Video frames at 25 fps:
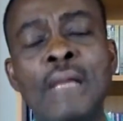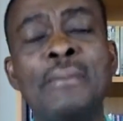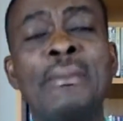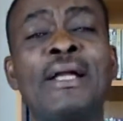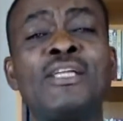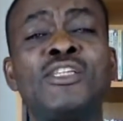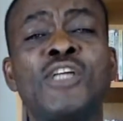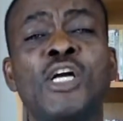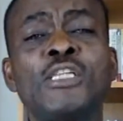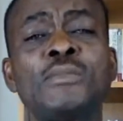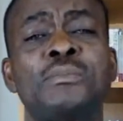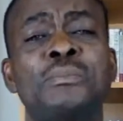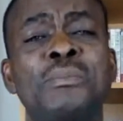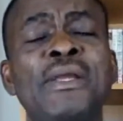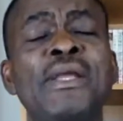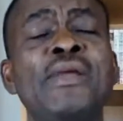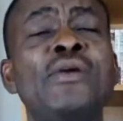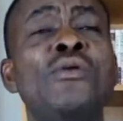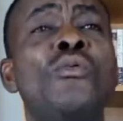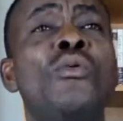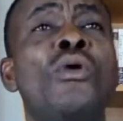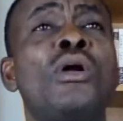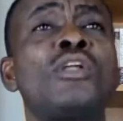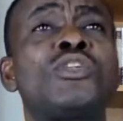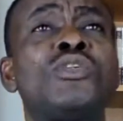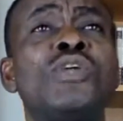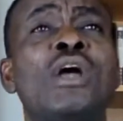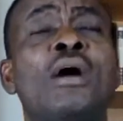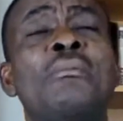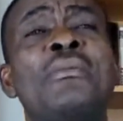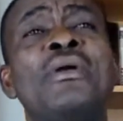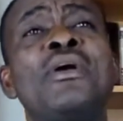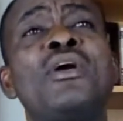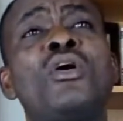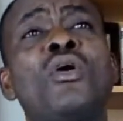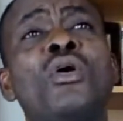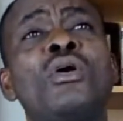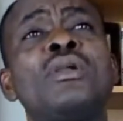It might just be what you
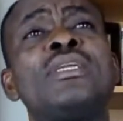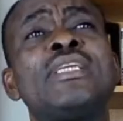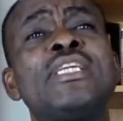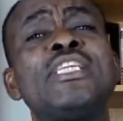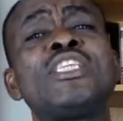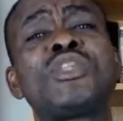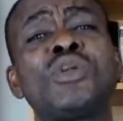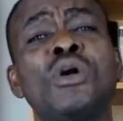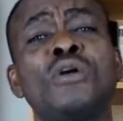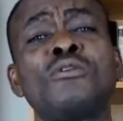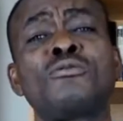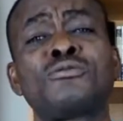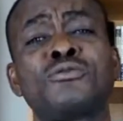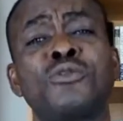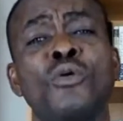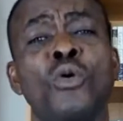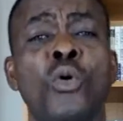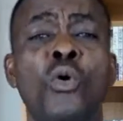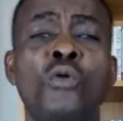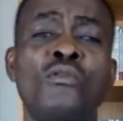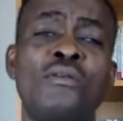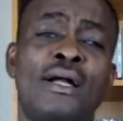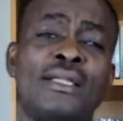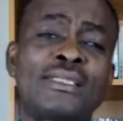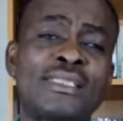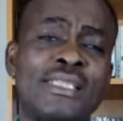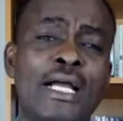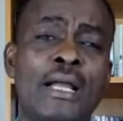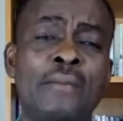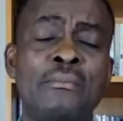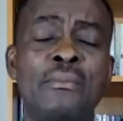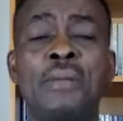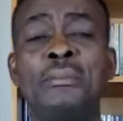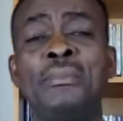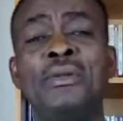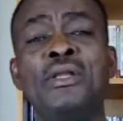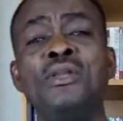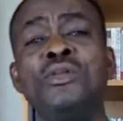have been conditioned for over
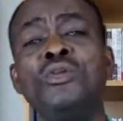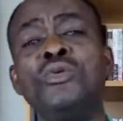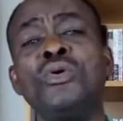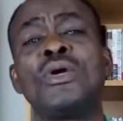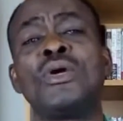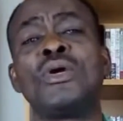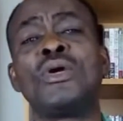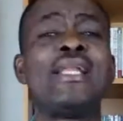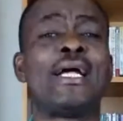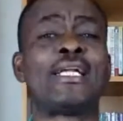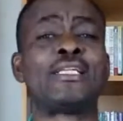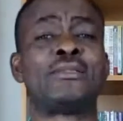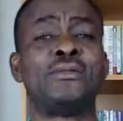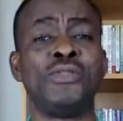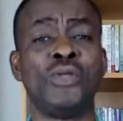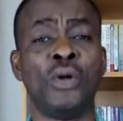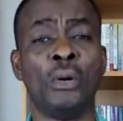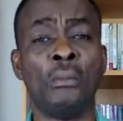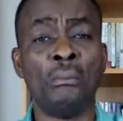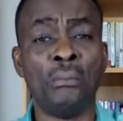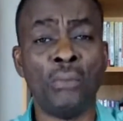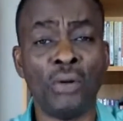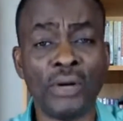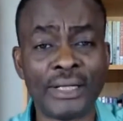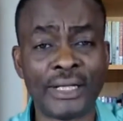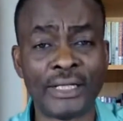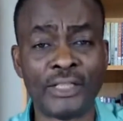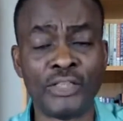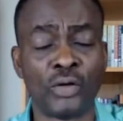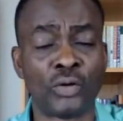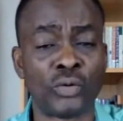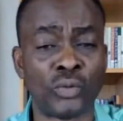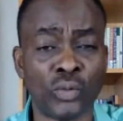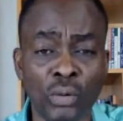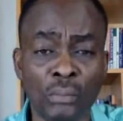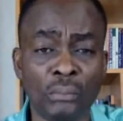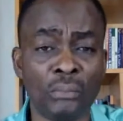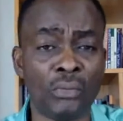time. Maybe looking at your model,
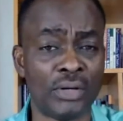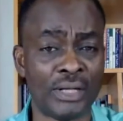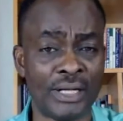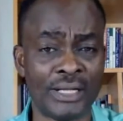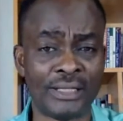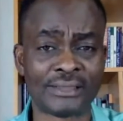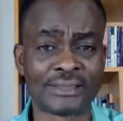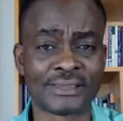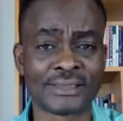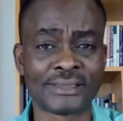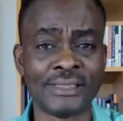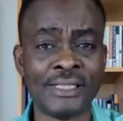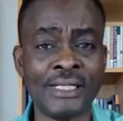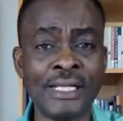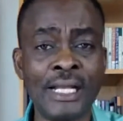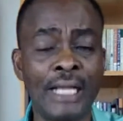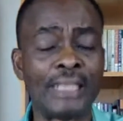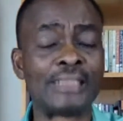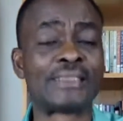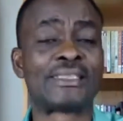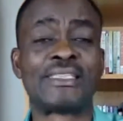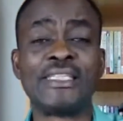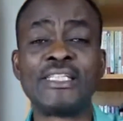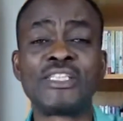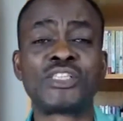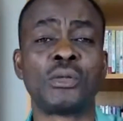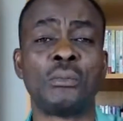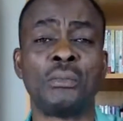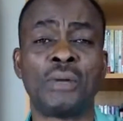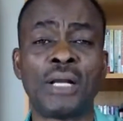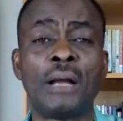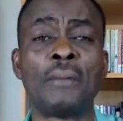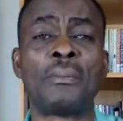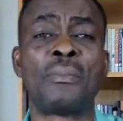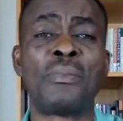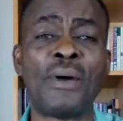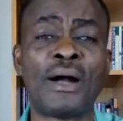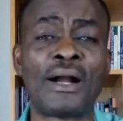your role models, and seeing some
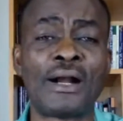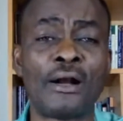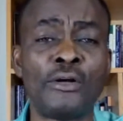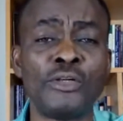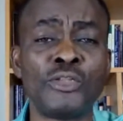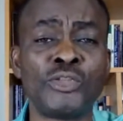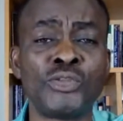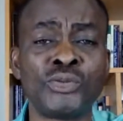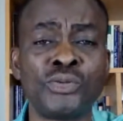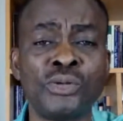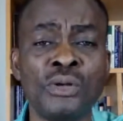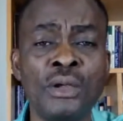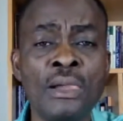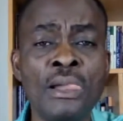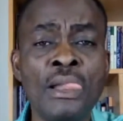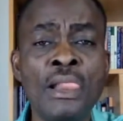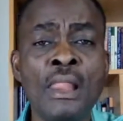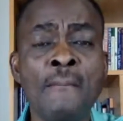other people around you.